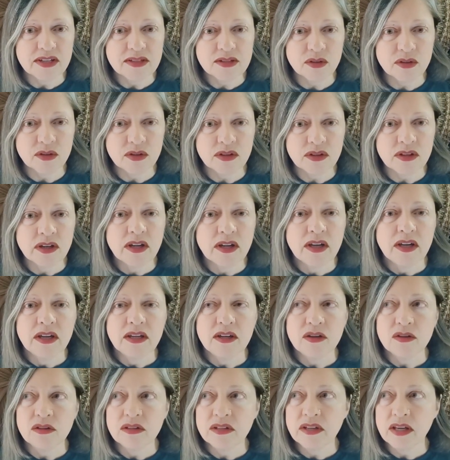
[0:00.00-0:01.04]
So
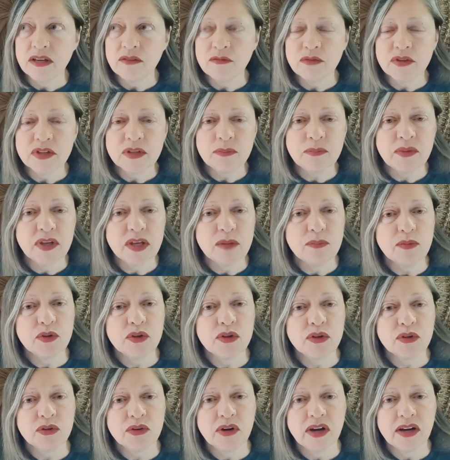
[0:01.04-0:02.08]
you're looking for the people
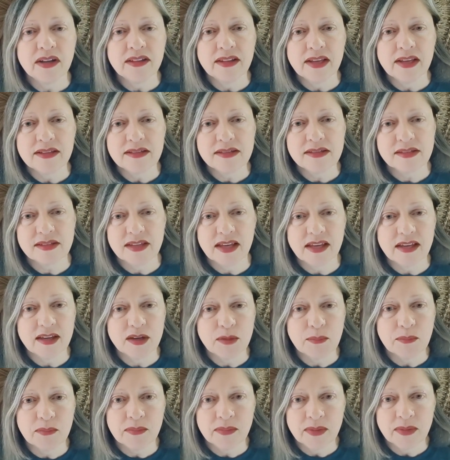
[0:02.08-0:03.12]
who are on that
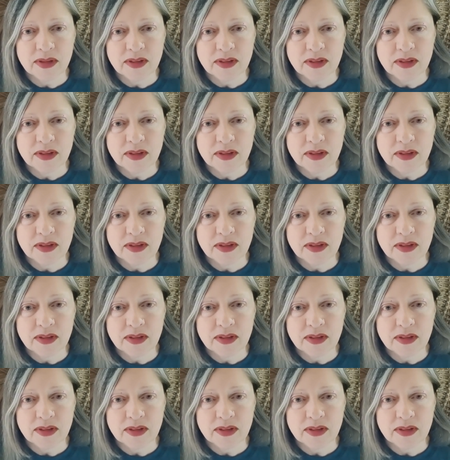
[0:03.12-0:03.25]
same